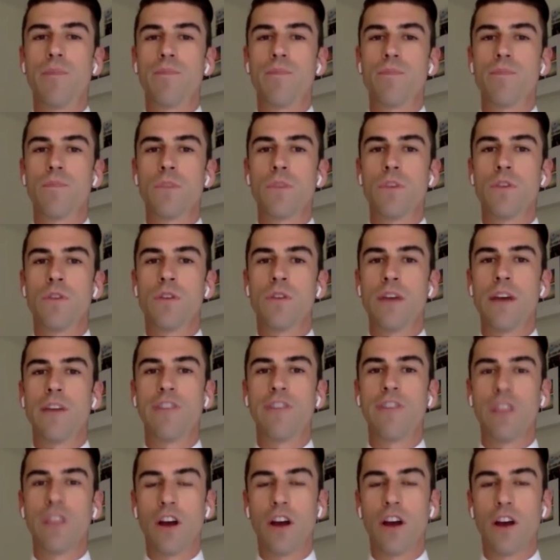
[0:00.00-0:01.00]
you
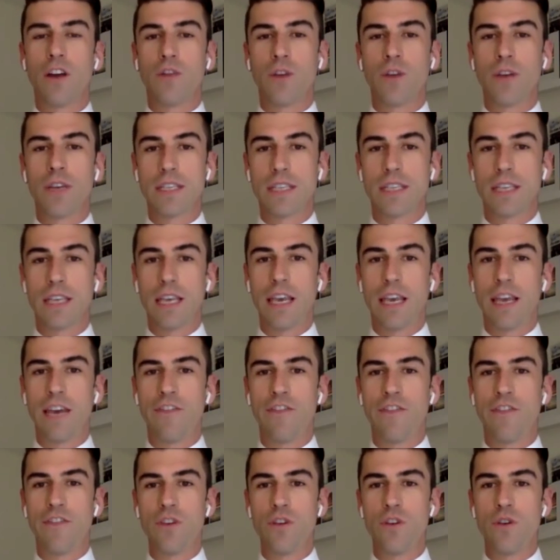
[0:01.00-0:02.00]
definitely are at risk
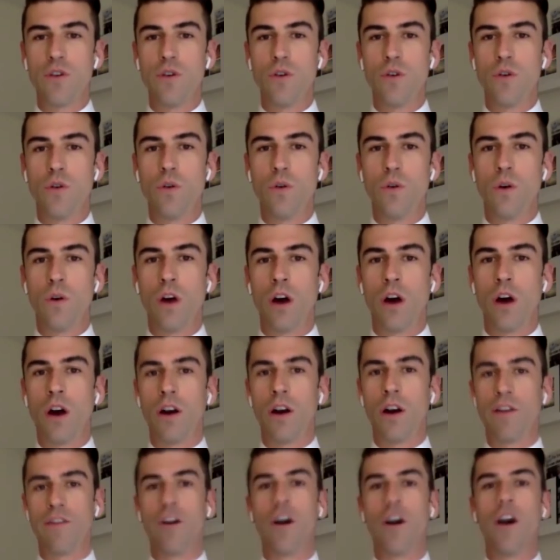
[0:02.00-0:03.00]
if you
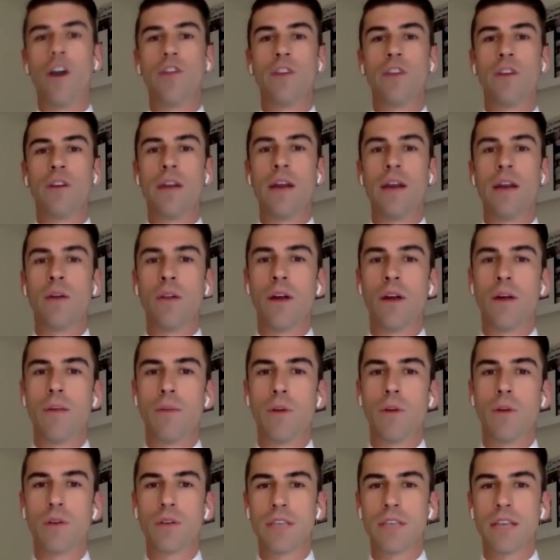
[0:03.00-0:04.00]
are involved in outlaw
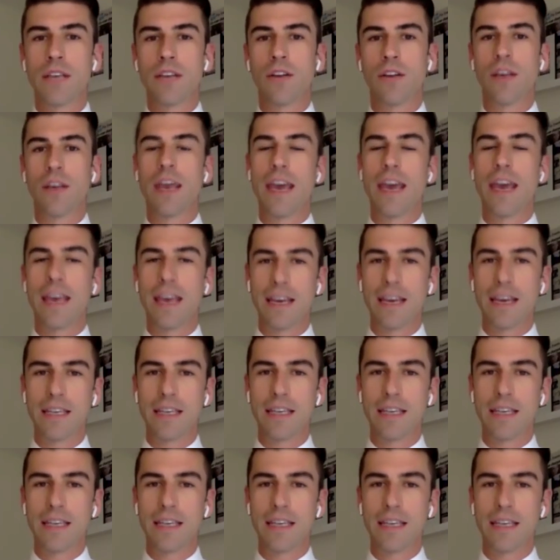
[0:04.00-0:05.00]
motorcycle gang
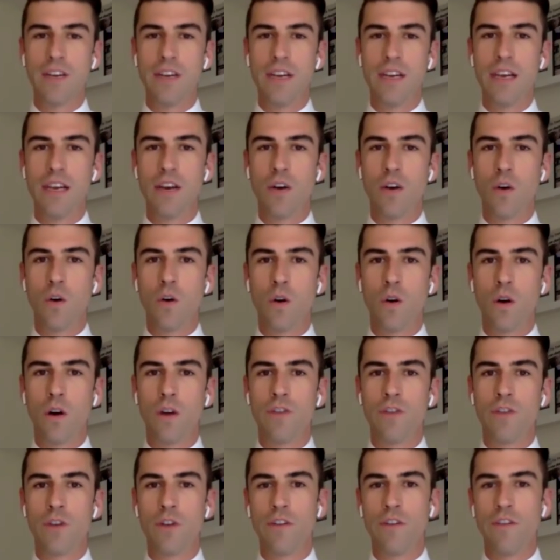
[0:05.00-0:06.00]
activity or
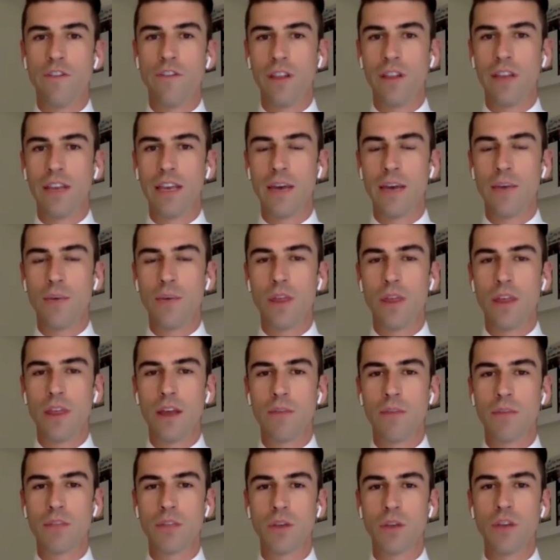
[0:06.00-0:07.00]
if you affiliate with
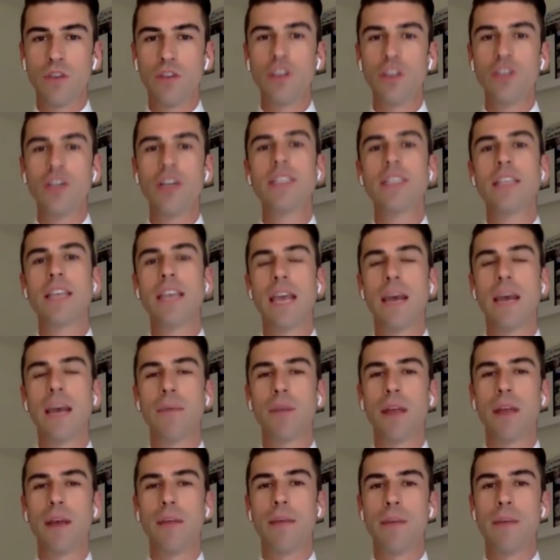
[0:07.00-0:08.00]
them. So he really tries to
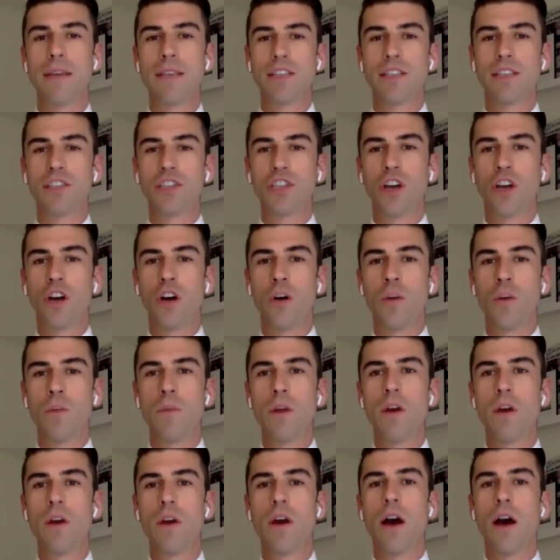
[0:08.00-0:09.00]
hammer that message home.
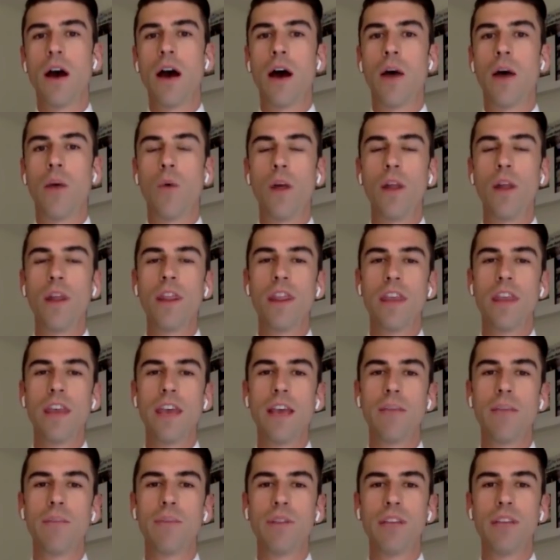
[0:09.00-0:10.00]
One
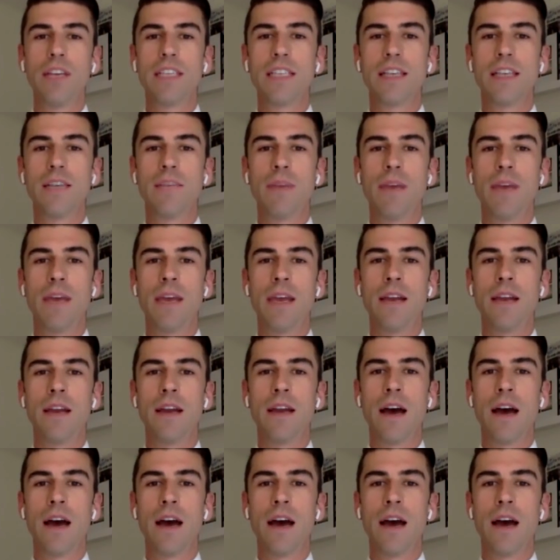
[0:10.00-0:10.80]
thing police have been